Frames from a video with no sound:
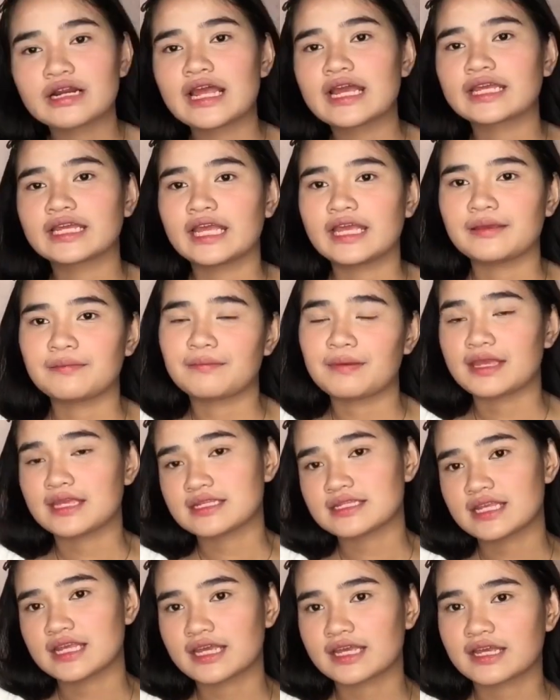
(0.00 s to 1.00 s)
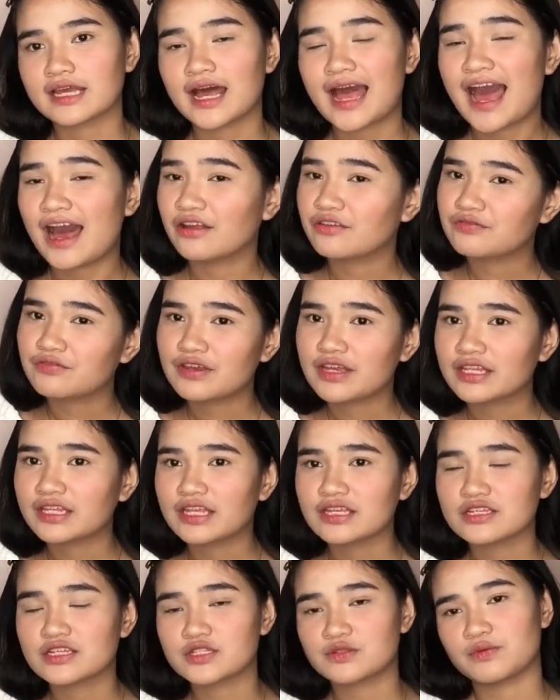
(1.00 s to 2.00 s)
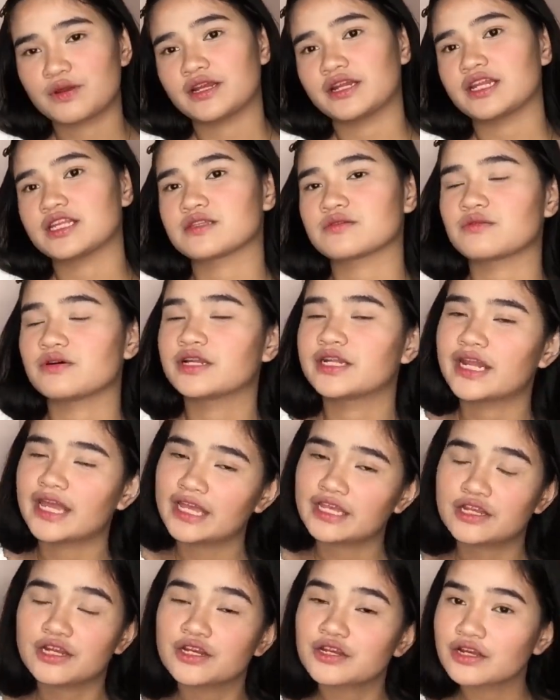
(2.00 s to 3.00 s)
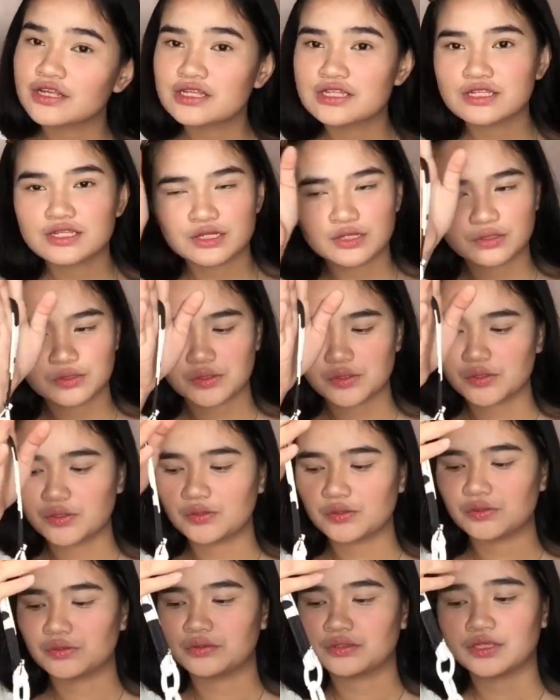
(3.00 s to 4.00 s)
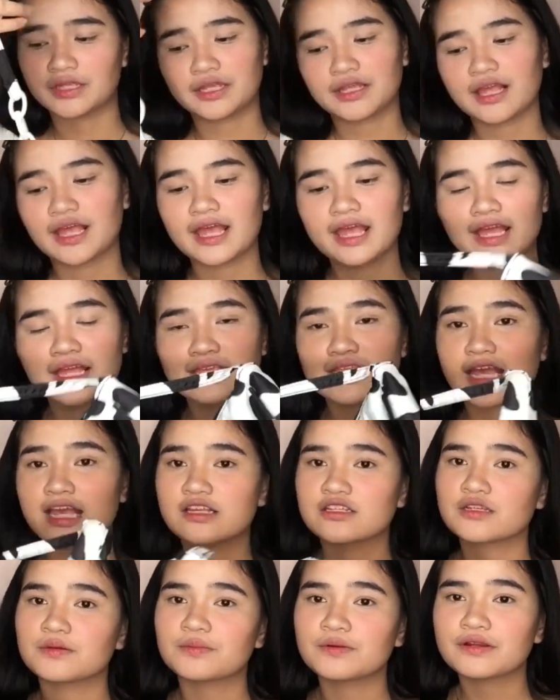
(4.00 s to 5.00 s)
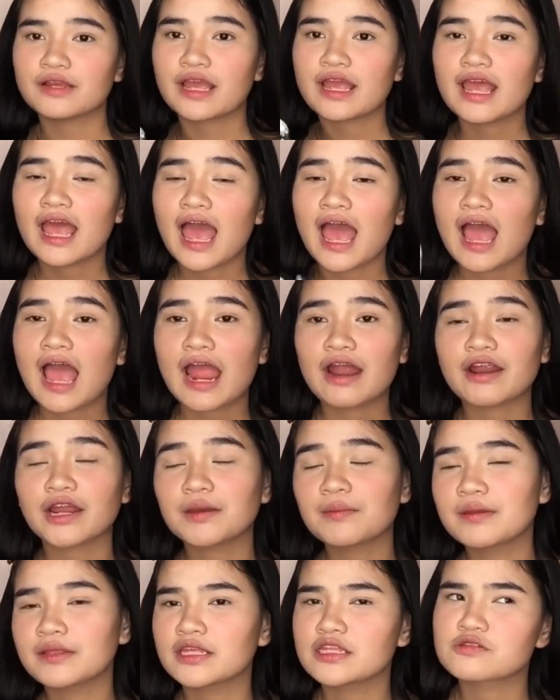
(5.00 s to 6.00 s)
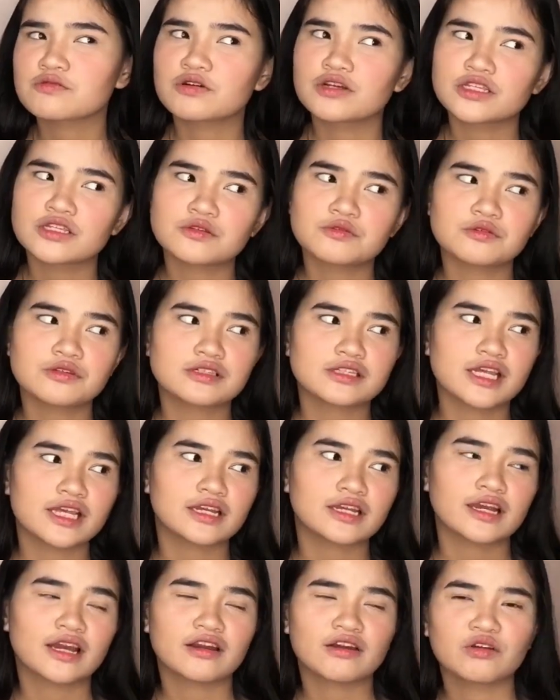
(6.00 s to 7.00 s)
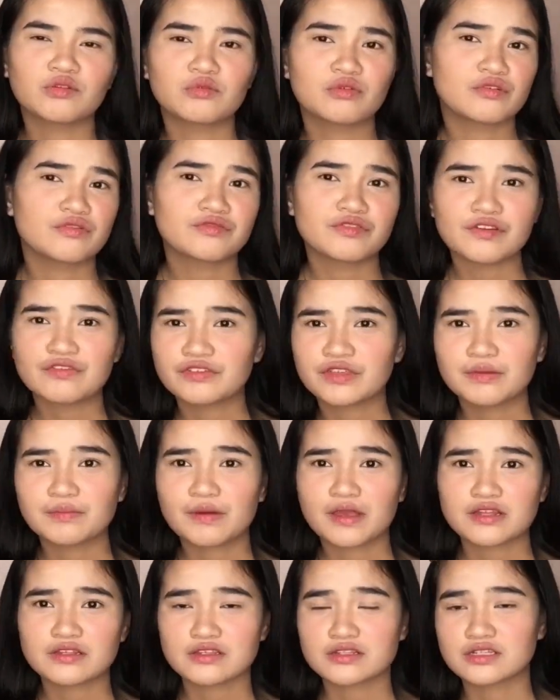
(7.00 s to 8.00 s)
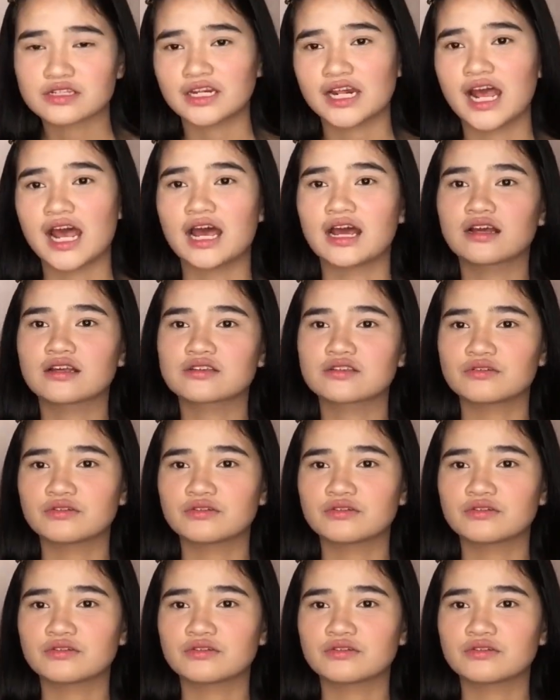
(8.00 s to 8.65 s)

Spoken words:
For like a basic outfit, and just wear this one and you're good to go. And yeah, super, I recommend this one. This one's like around 150 pesos lang.